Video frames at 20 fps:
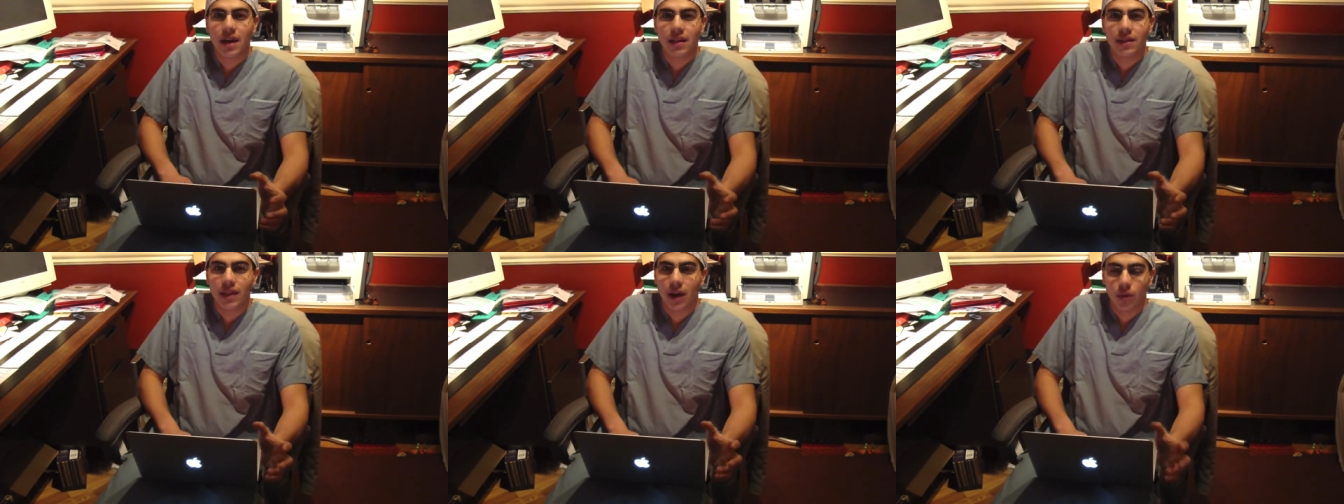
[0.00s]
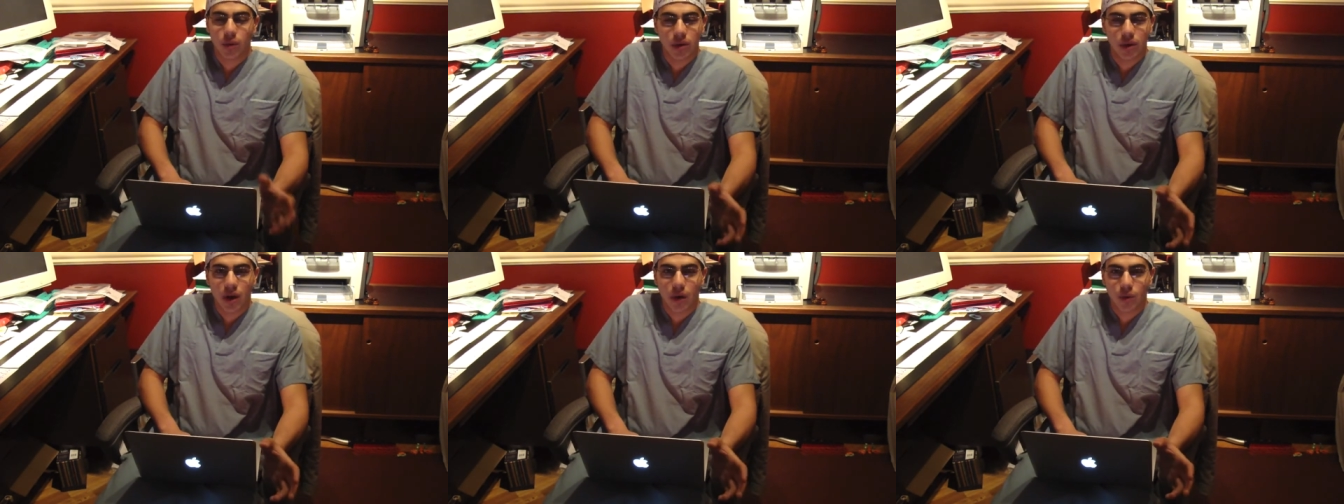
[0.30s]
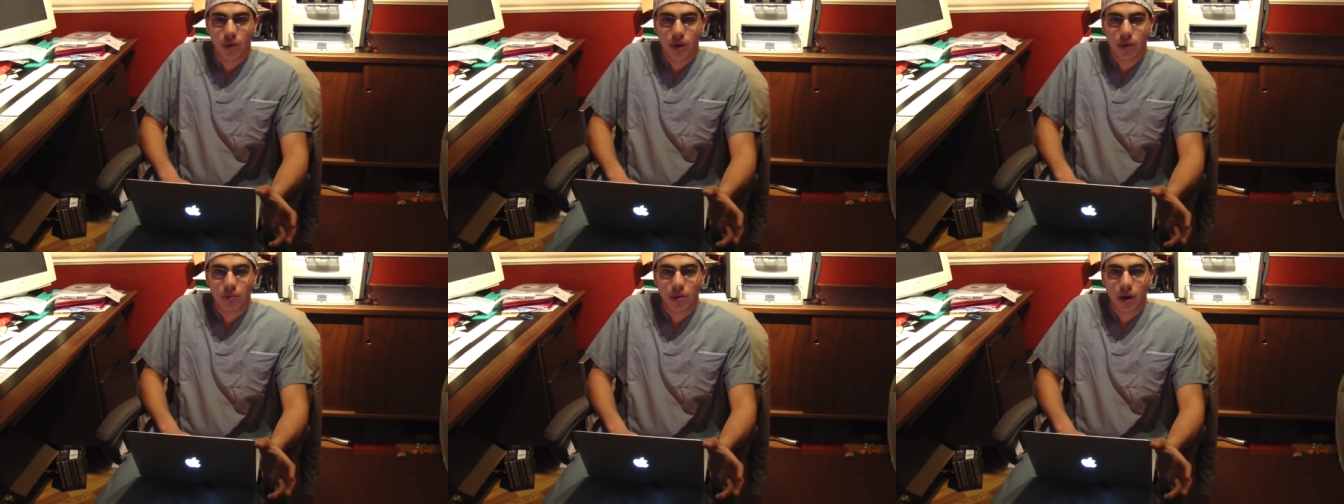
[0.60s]
That would not
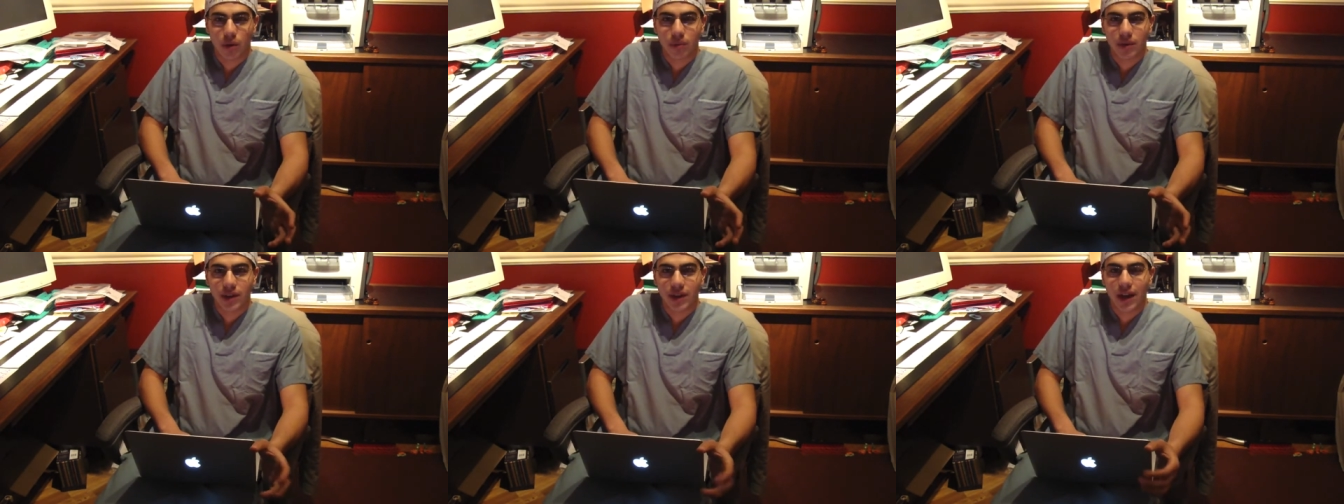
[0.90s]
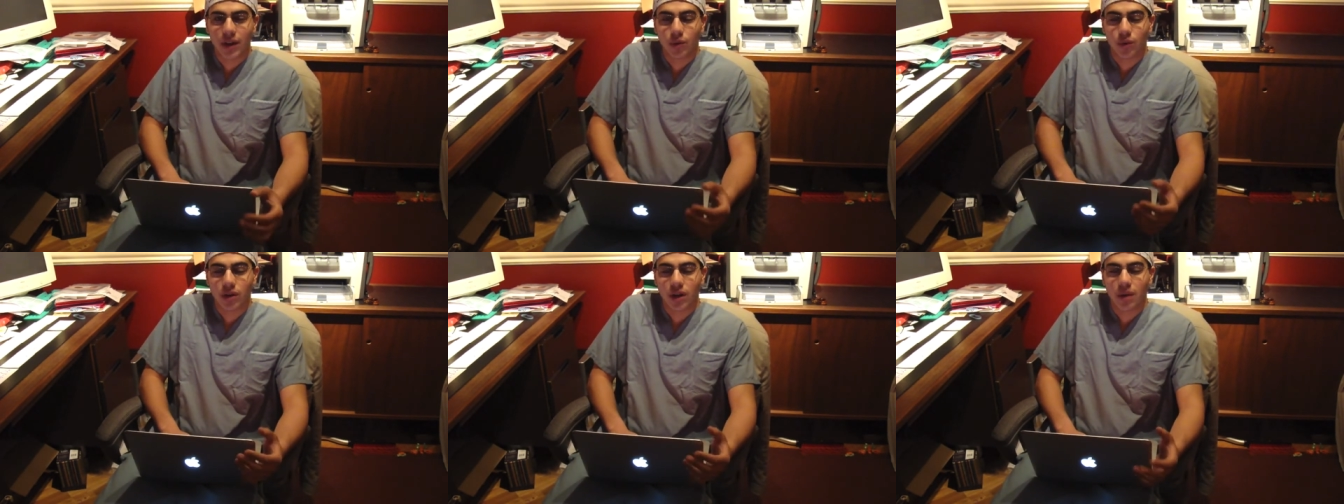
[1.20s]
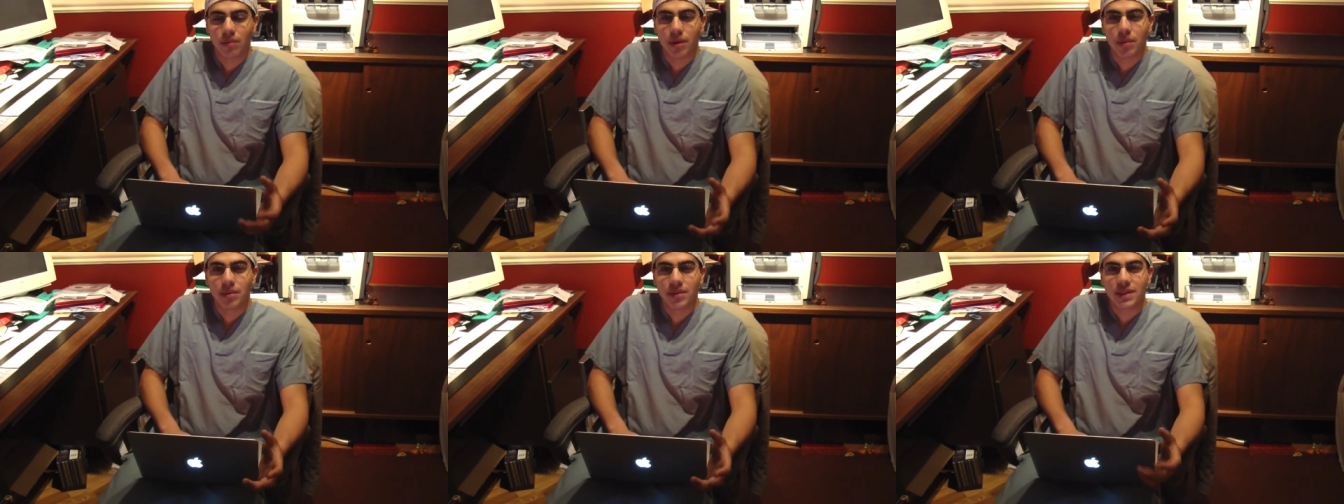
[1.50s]
work properly and would
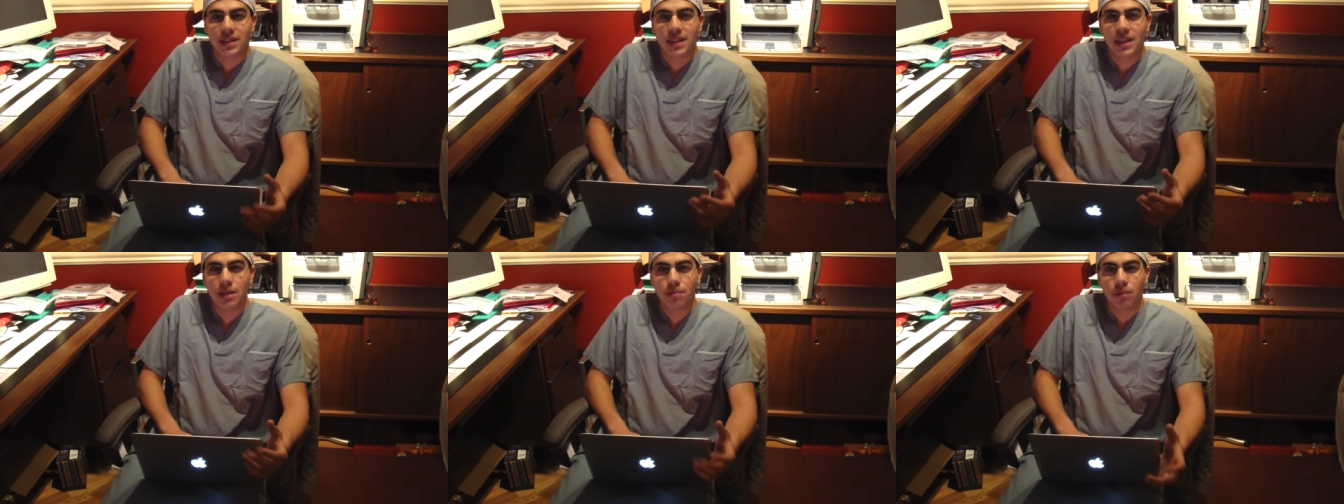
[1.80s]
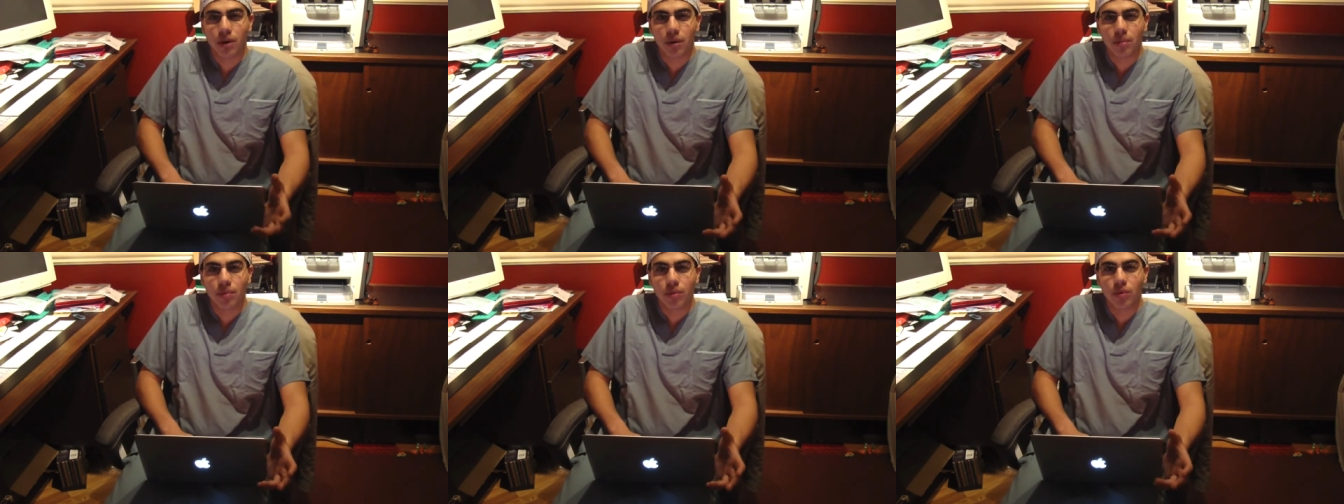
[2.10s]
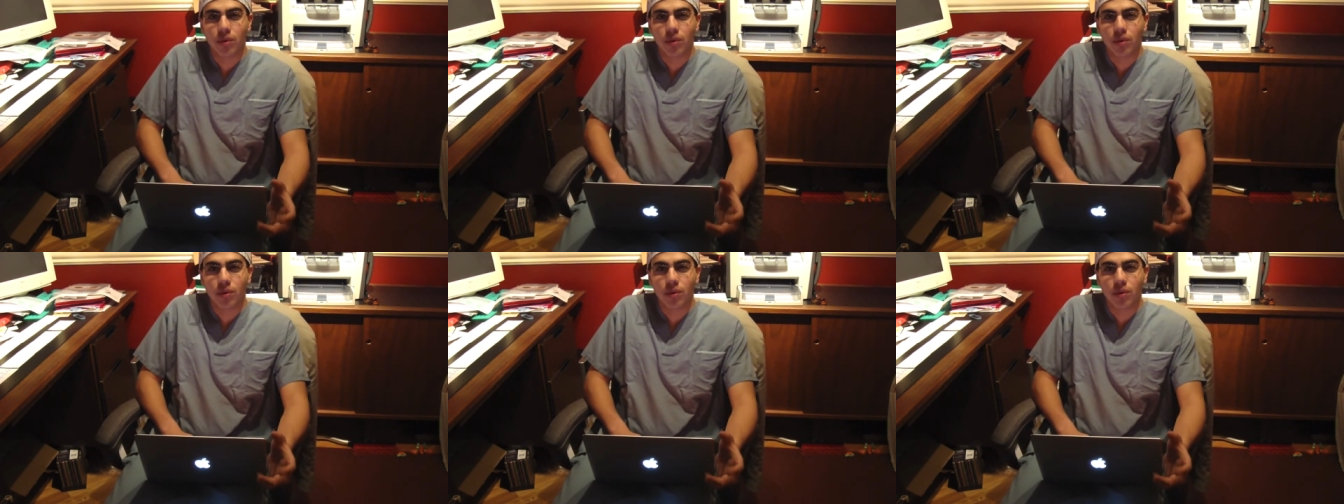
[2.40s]
not be able to keep up